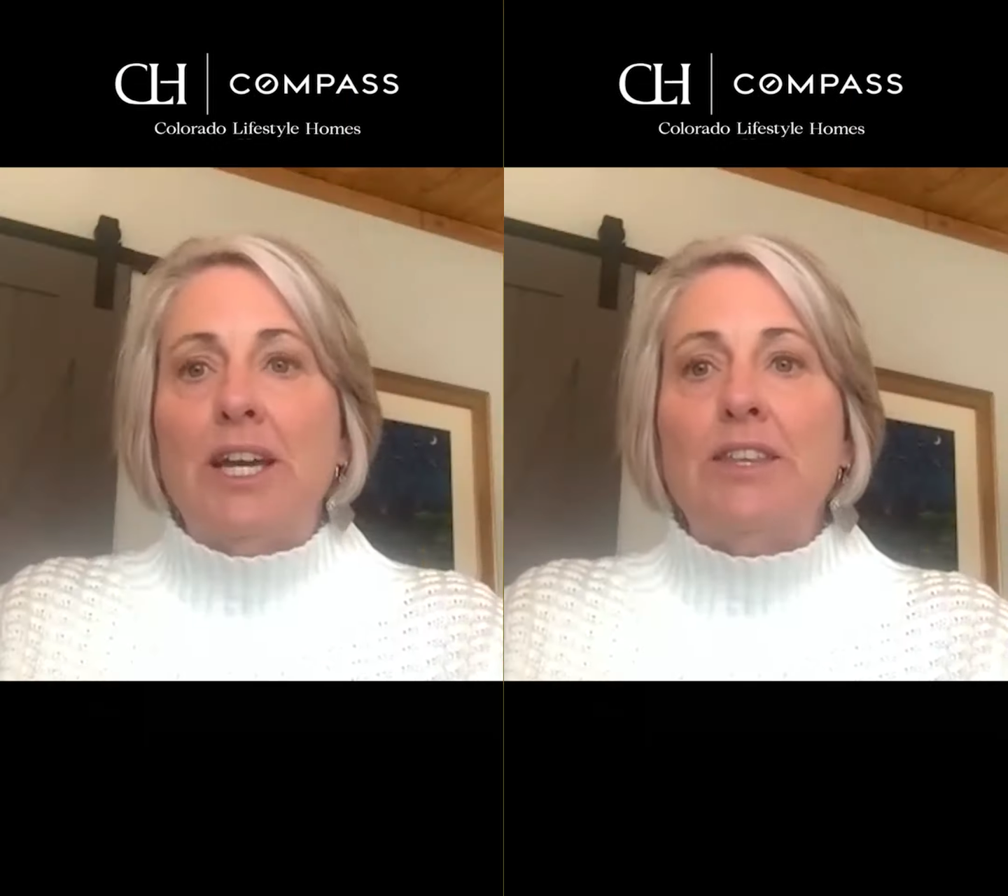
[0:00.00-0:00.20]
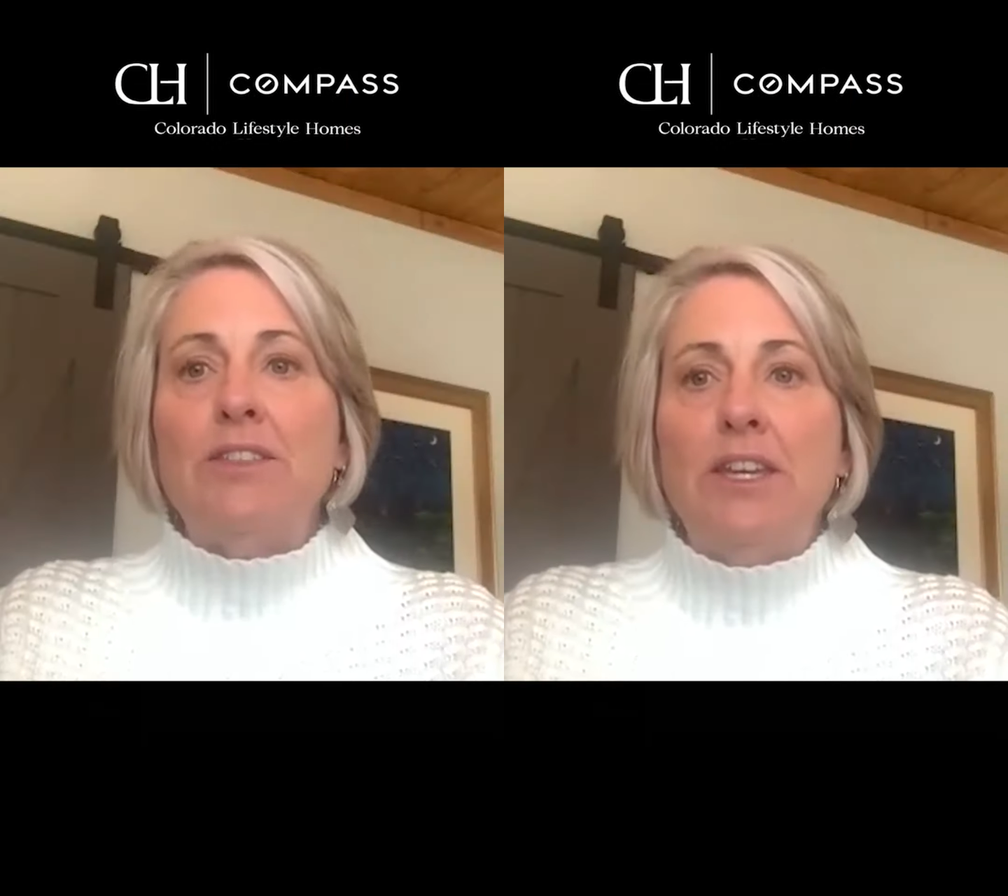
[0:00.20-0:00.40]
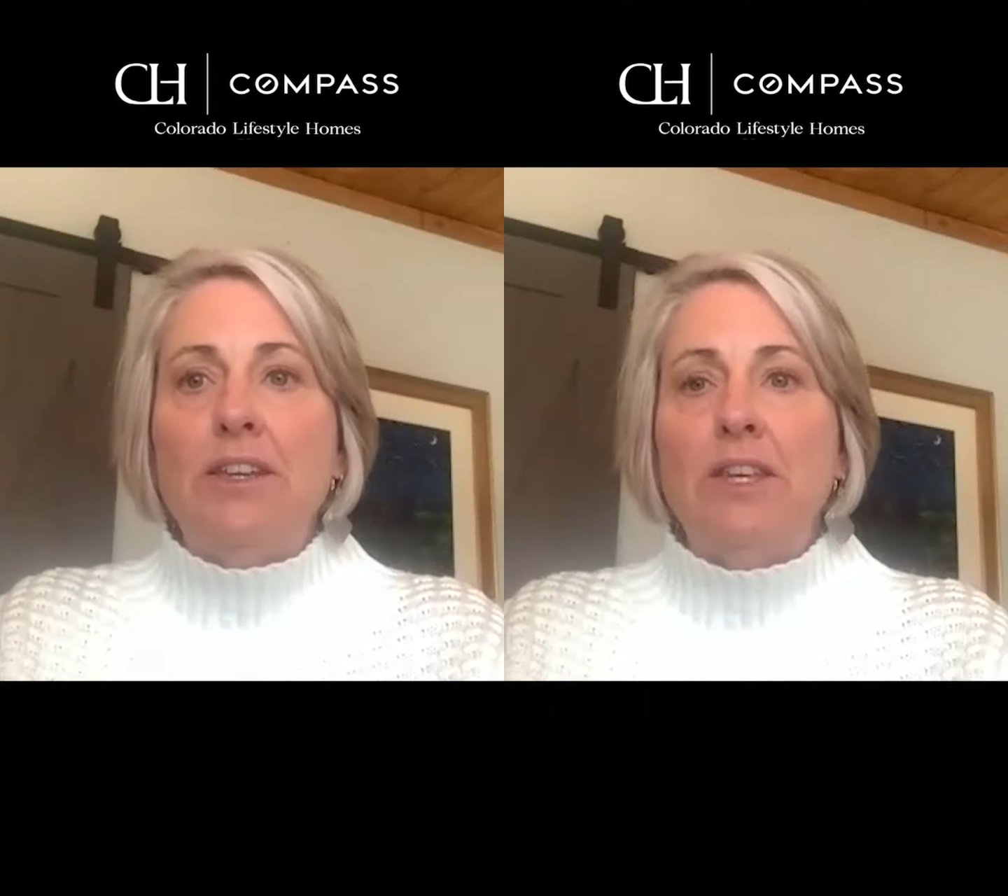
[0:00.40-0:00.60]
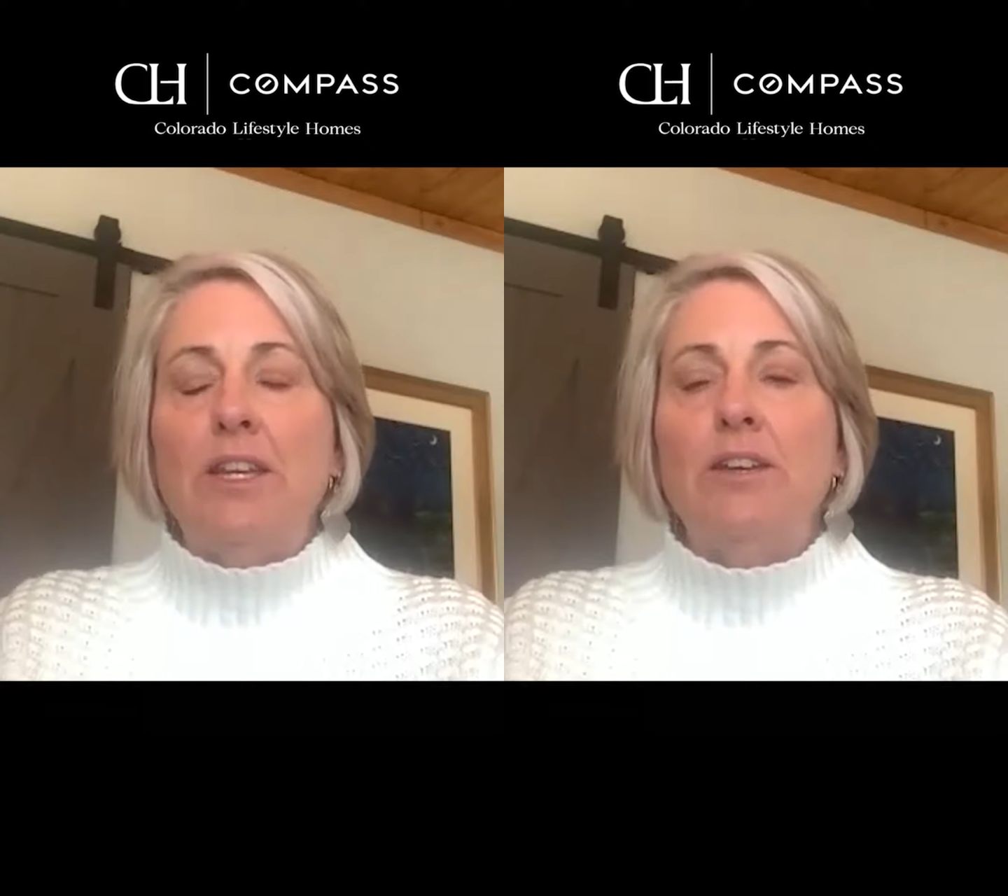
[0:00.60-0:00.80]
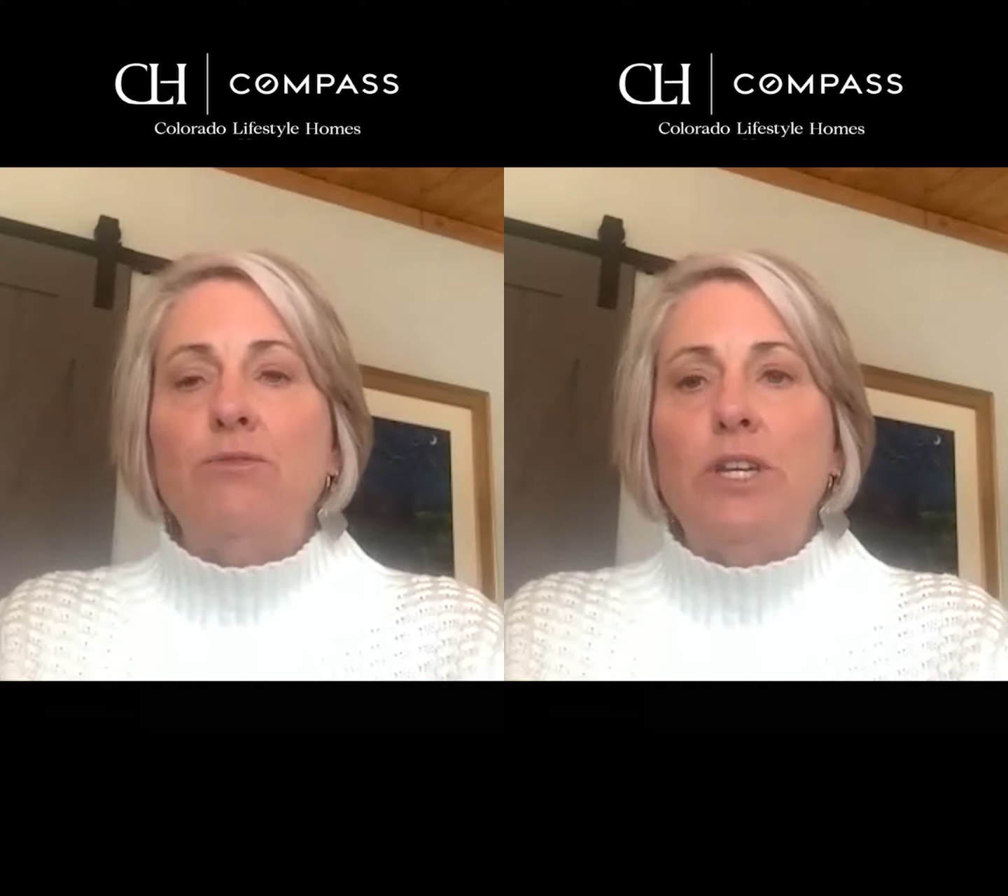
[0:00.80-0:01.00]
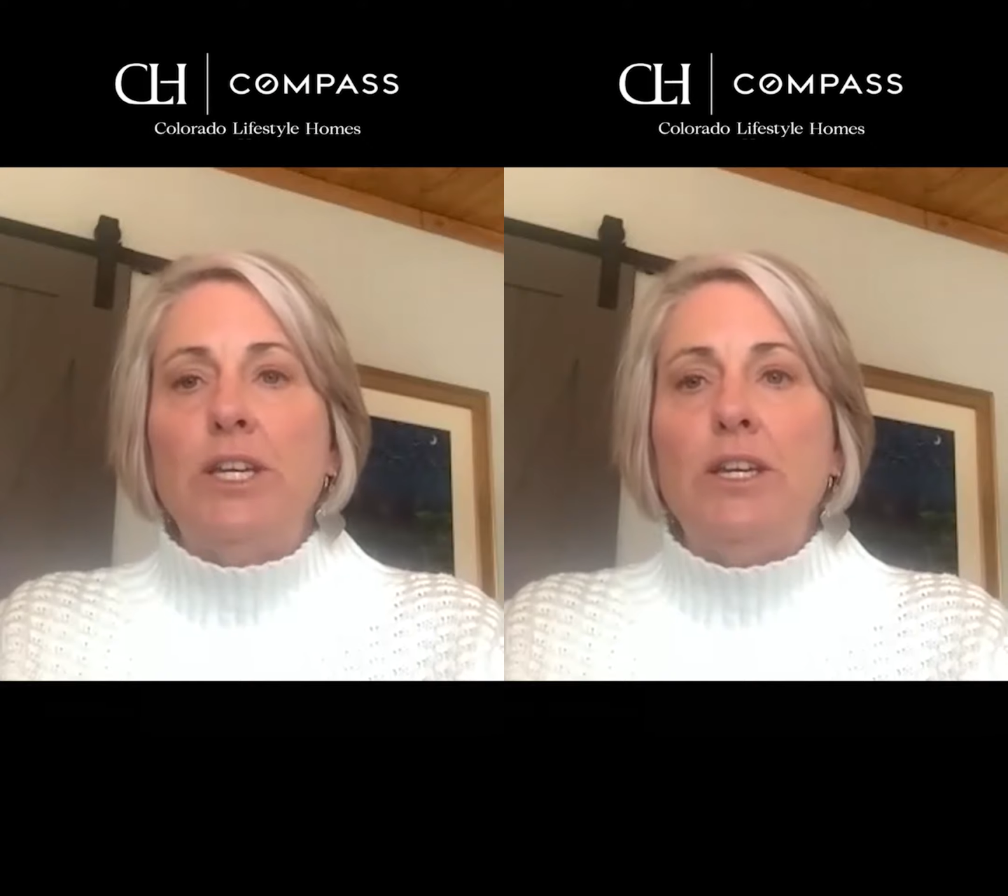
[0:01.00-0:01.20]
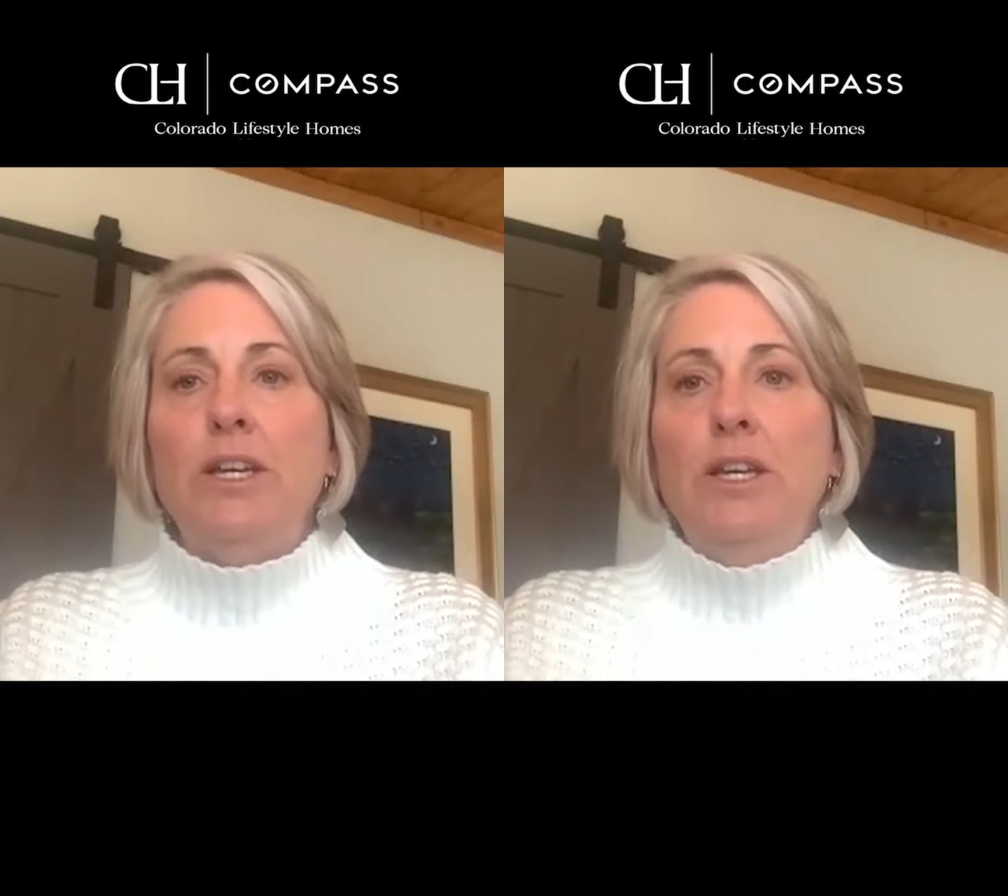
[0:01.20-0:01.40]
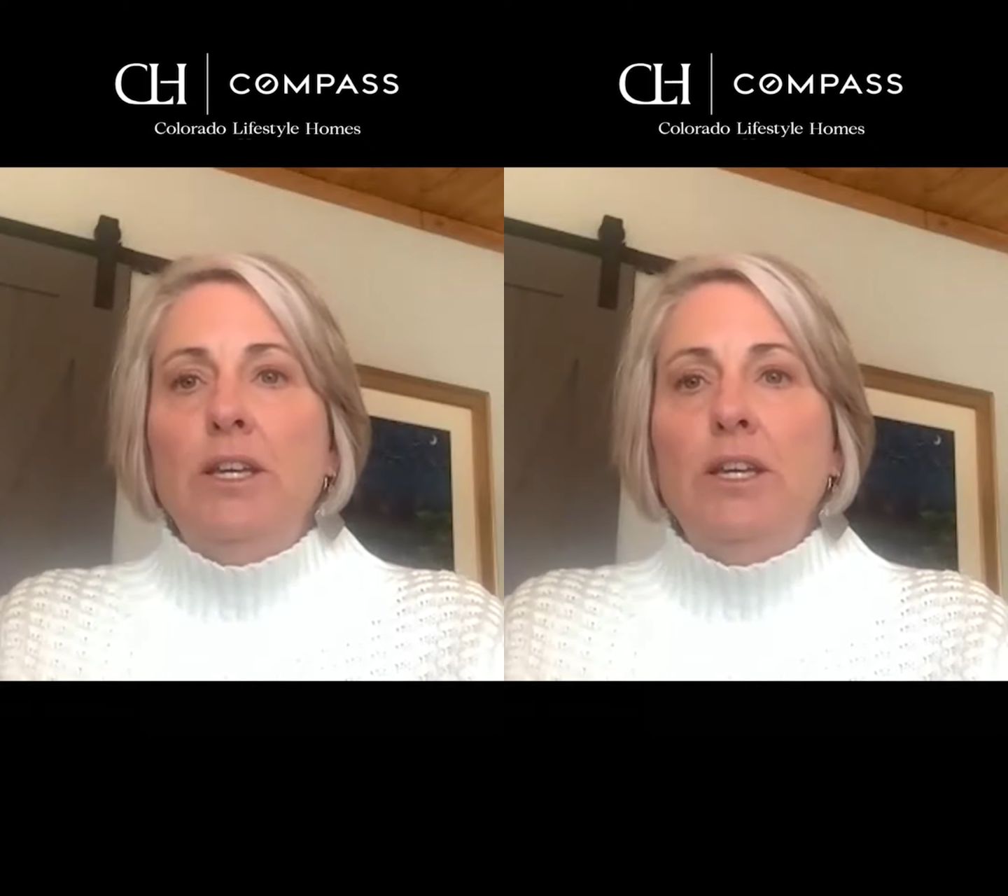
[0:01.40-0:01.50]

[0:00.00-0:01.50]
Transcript: I think that if we